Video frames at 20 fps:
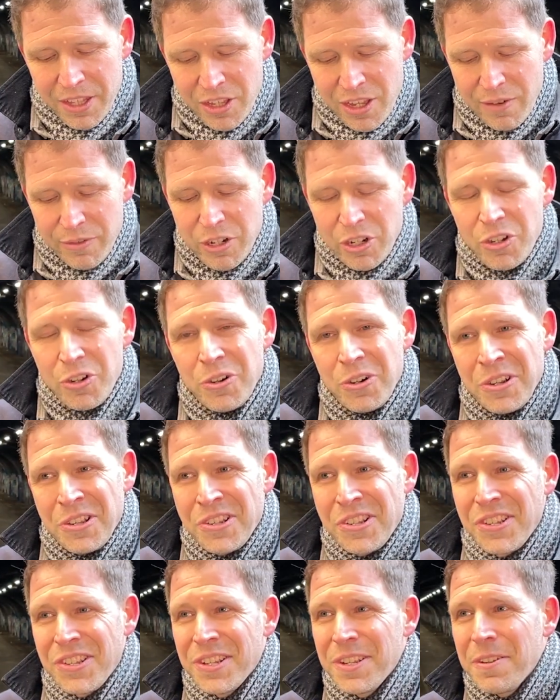You ever
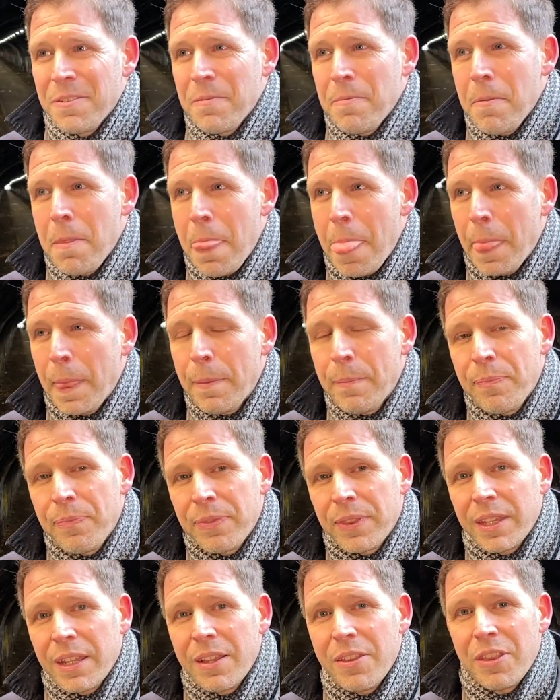notice
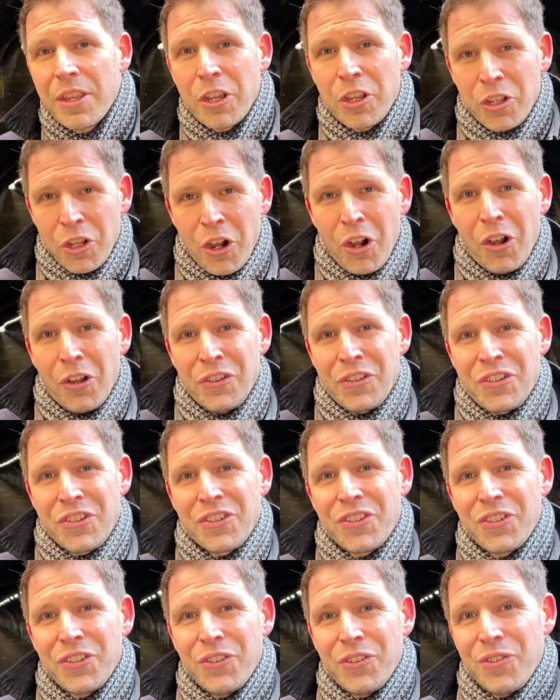that
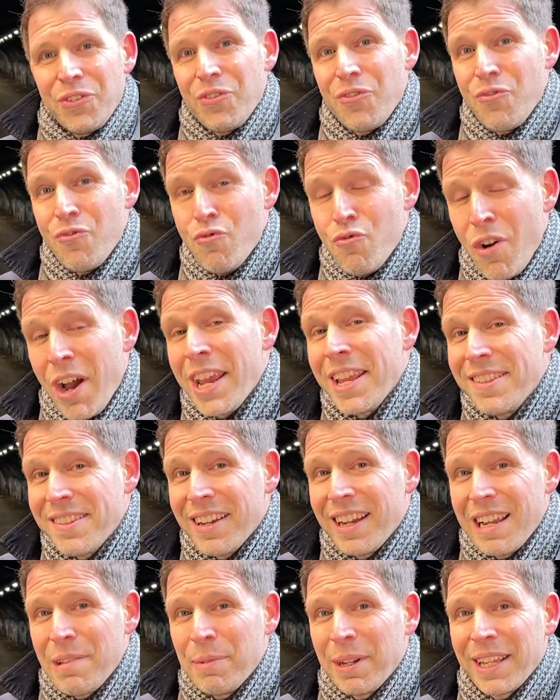God's right
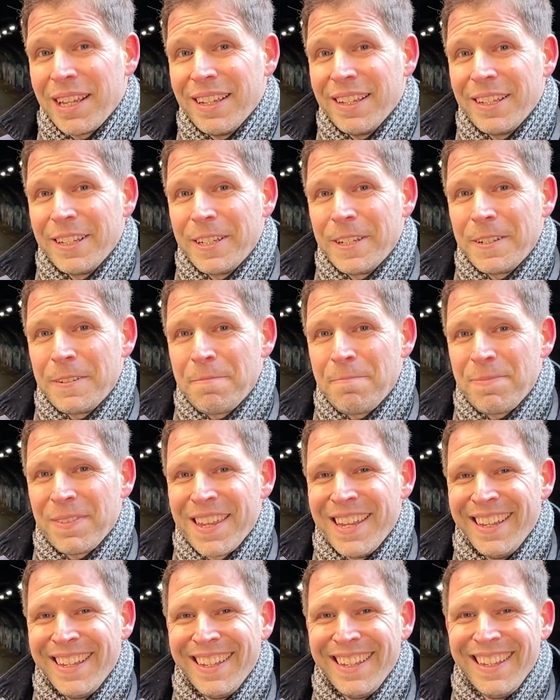timing
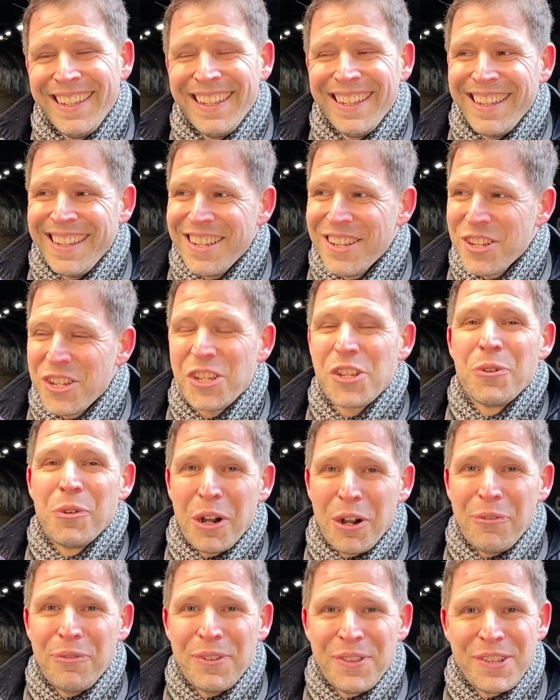so
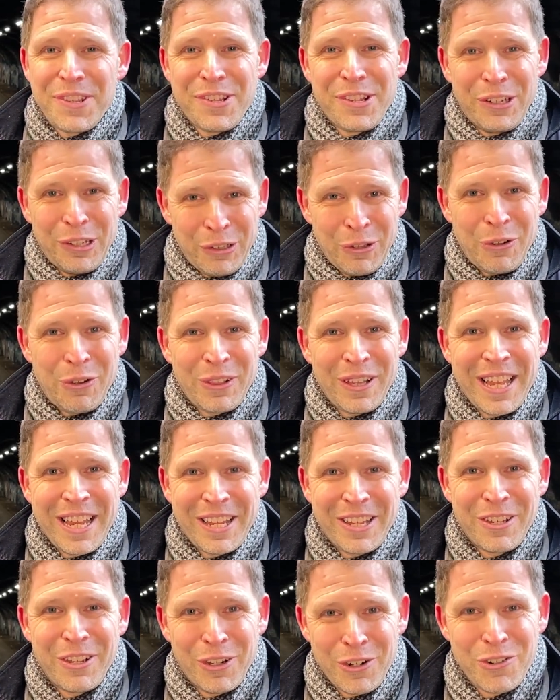often doesn't look
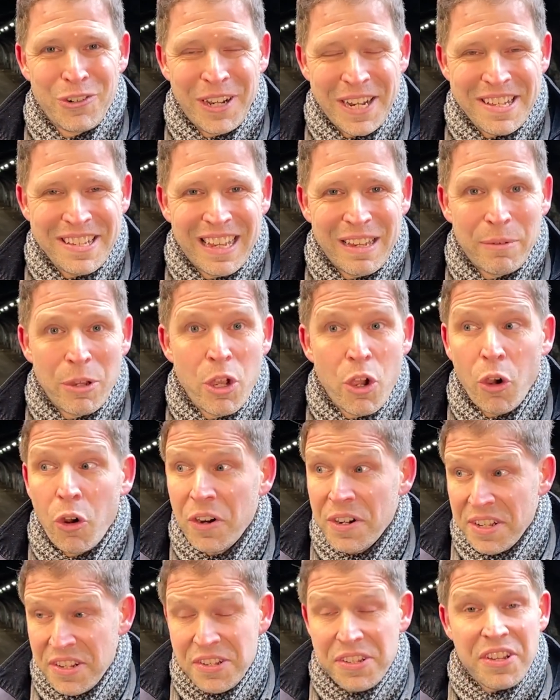like God's right timing,
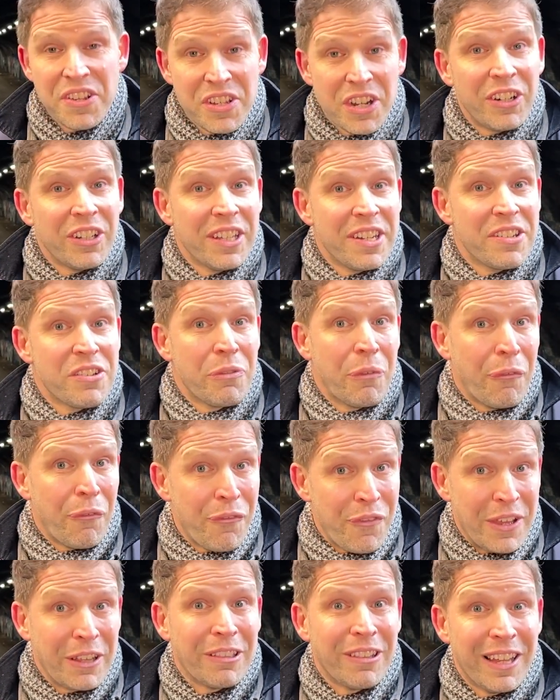or it certainly
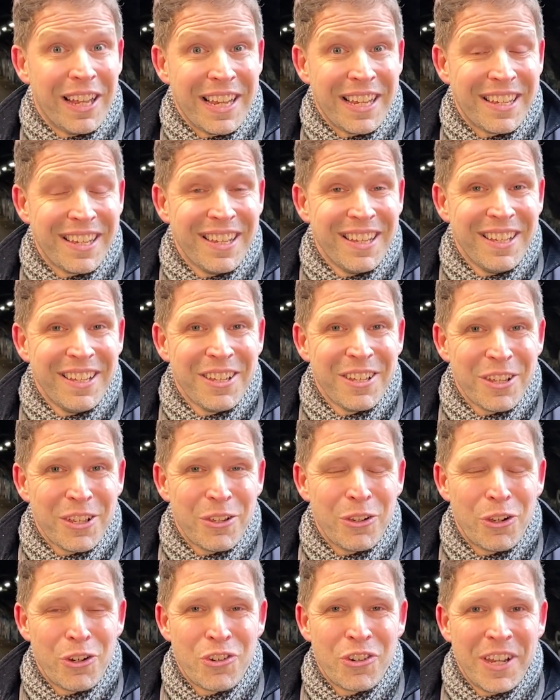doesn't feel like
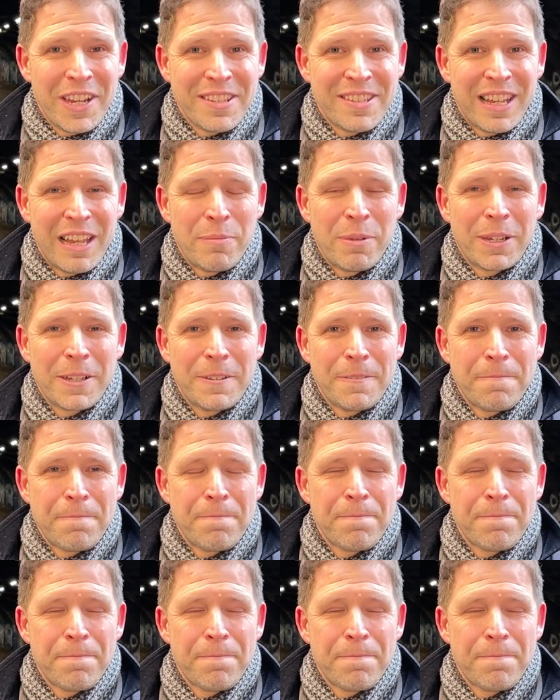God's right timing?